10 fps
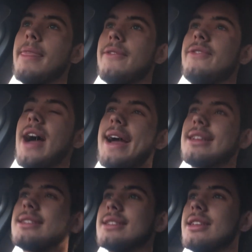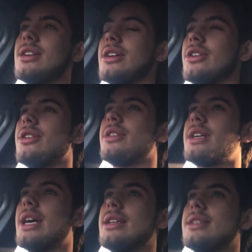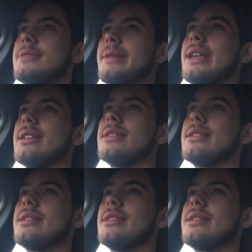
fact that I heard, and has been